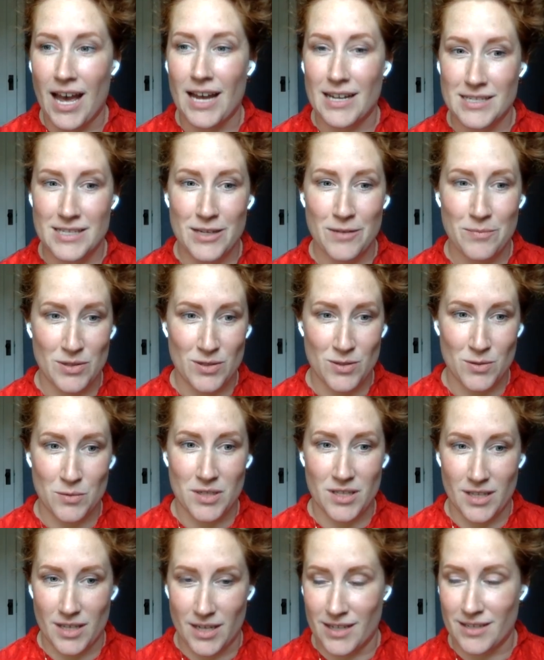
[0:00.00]
hot tip is
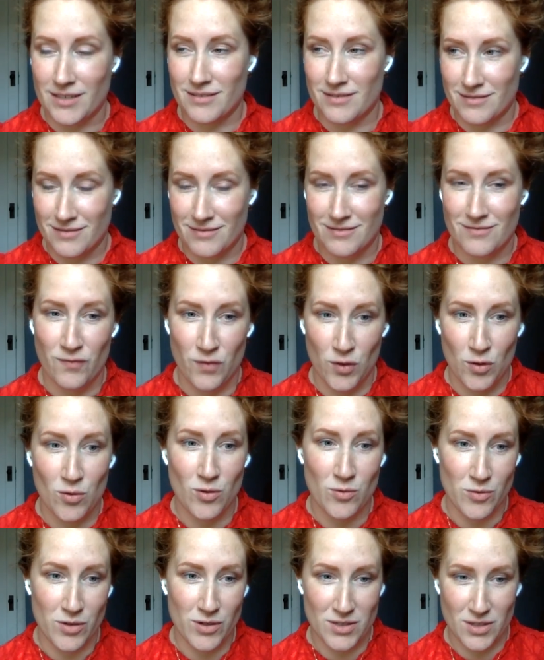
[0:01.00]
really
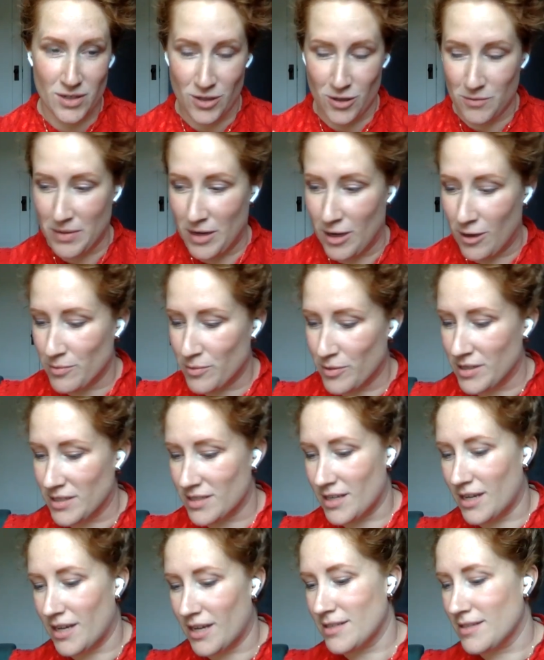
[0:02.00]
fewer words on your
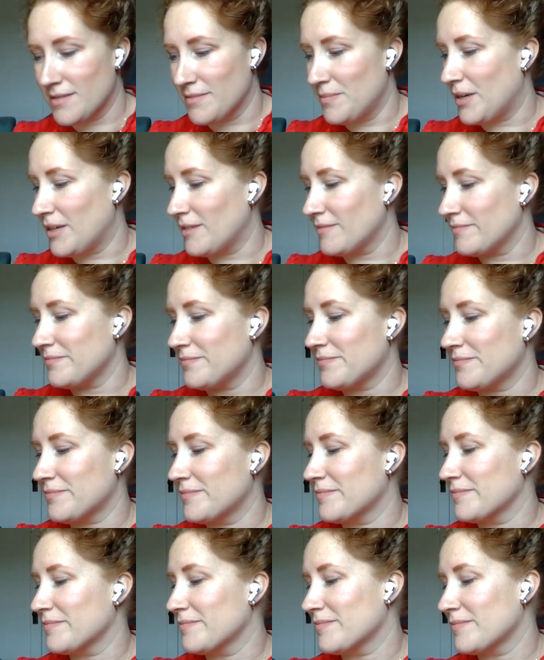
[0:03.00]
PowerPoint slides, but
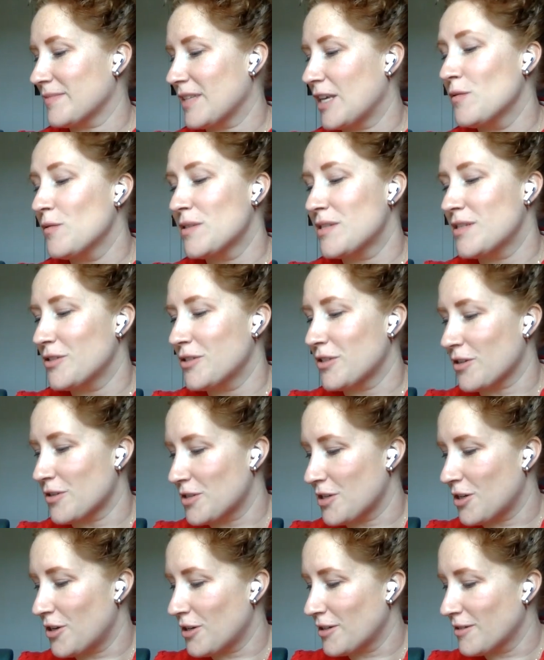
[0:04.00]
it was still a
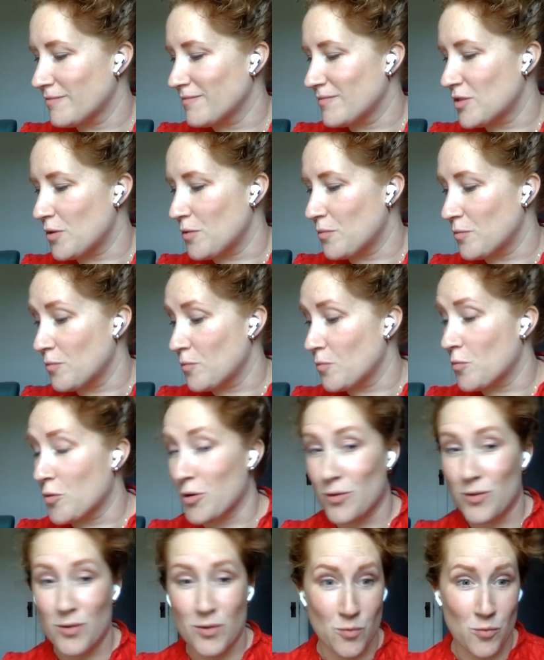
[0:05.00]
good talk. So
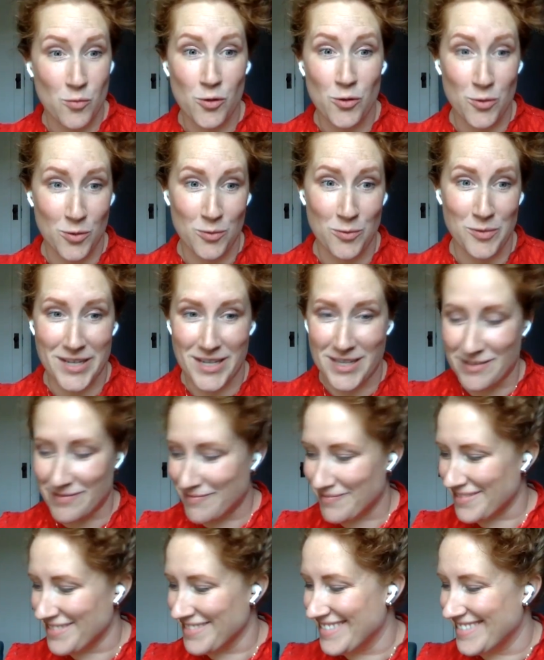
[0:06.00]
worth the
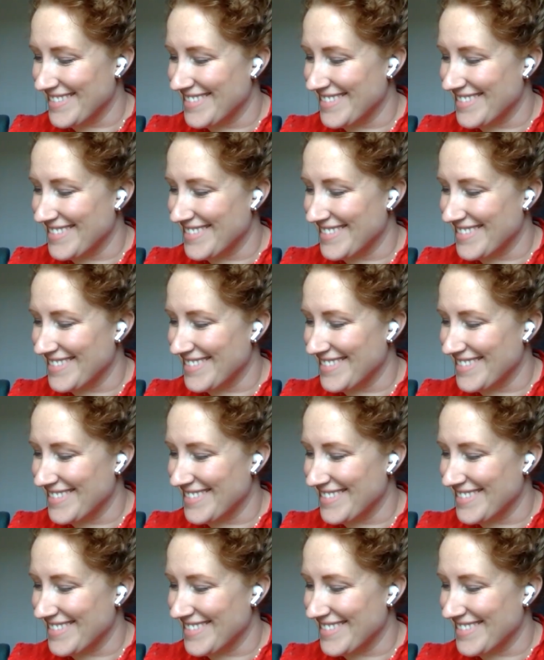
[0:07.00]
read.